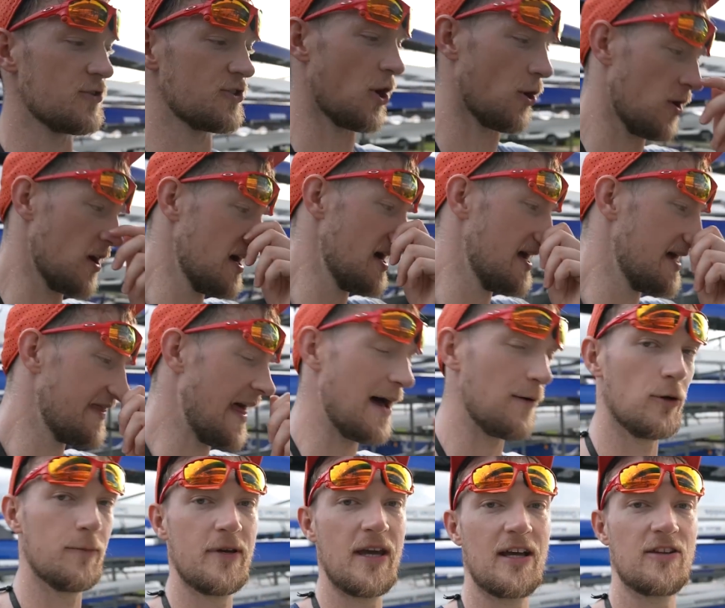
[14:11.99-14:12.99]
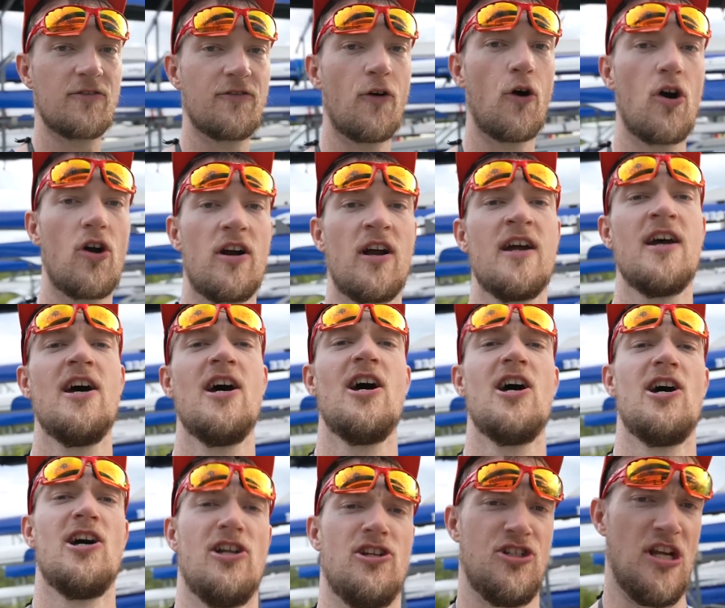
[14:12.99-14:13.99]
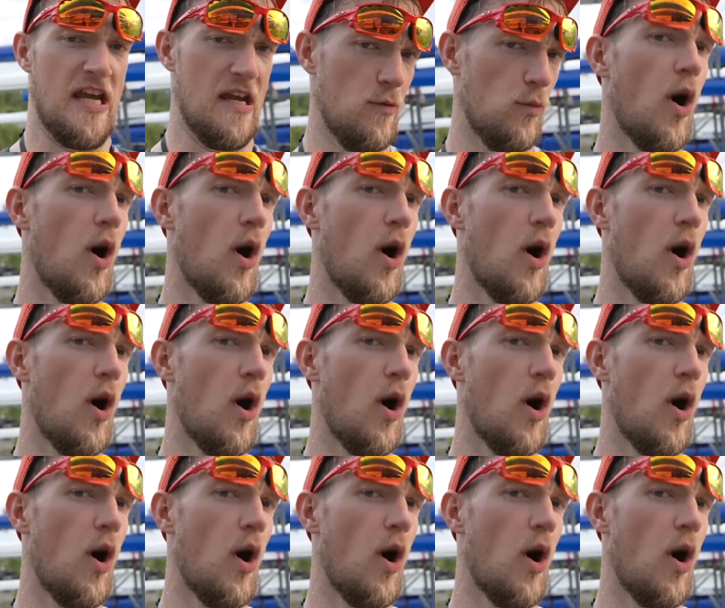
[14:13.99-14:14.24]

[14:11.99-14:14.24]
So that will be it for day